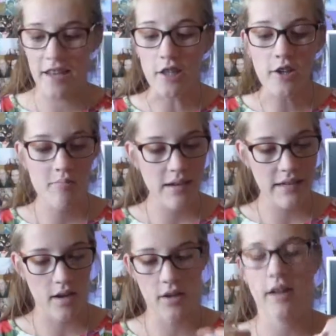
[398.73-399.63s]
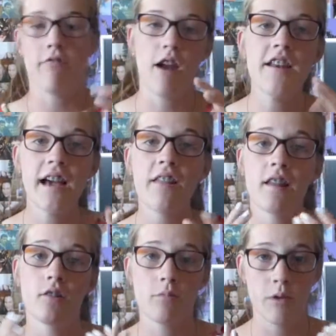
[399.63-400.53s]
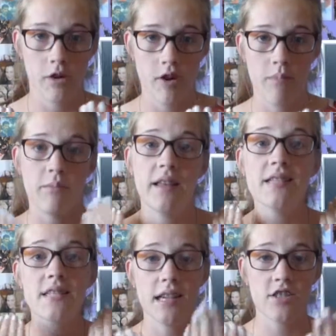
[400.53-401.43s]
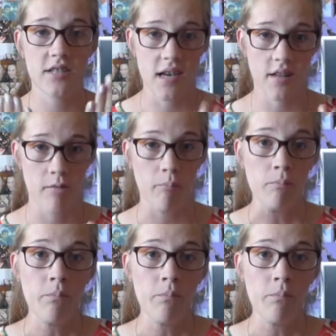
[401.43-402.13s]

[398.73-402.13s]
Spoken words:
And look at my nails. Okay, right now they look pretty crap, but that's because I just cut them.